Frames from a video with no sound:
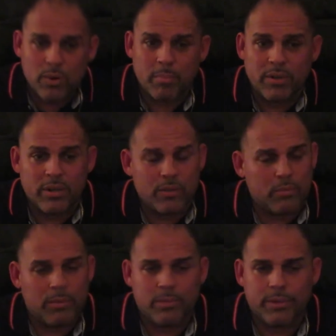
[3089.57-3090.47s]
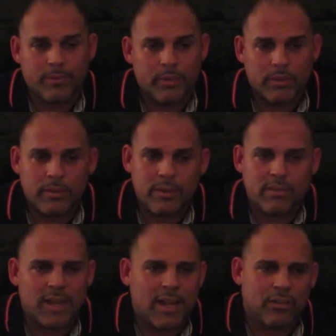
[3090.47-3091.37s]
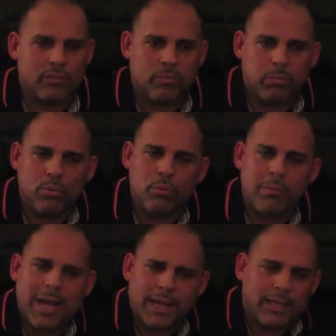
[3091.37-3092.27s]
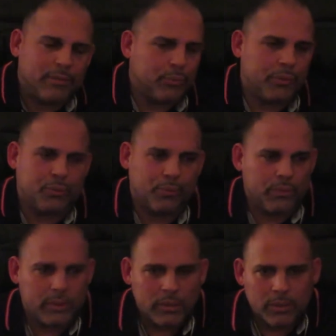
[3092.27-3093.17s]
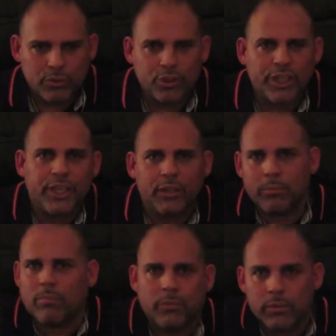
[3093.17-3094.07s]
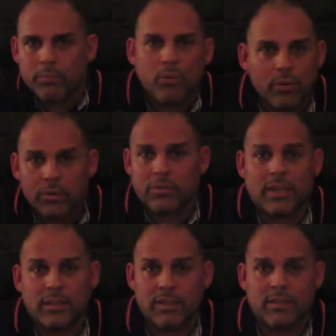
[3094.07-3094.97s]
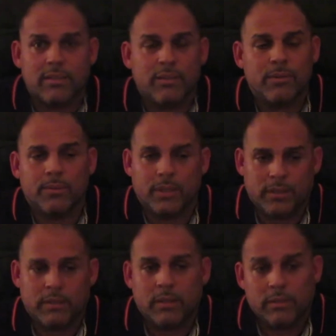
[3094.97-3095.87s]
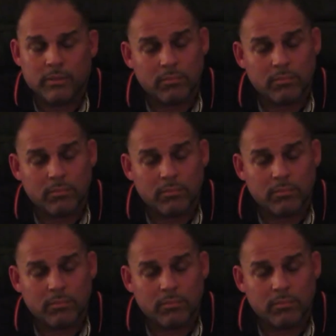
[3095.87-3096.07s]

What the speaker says: whip it a little bit, but these guys pull back and you could hear the ball goes like this. You know, they